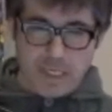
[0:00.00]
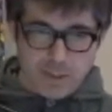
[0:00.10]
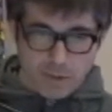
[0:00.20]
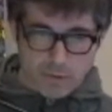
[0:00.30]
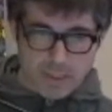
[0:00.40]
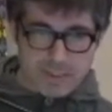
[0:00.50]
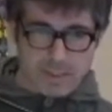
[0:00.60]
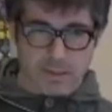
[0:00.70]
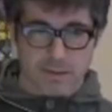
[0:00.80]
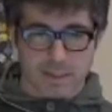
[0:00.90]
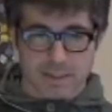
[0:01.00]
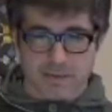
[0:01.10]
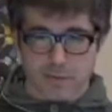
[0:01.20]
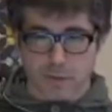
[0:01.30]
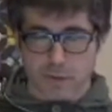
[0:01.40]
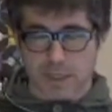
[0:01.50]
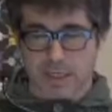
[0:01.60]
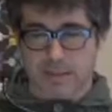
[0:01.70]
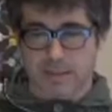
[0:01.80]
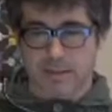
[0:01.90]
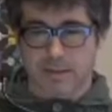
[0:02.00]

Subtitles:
So let's have a look at.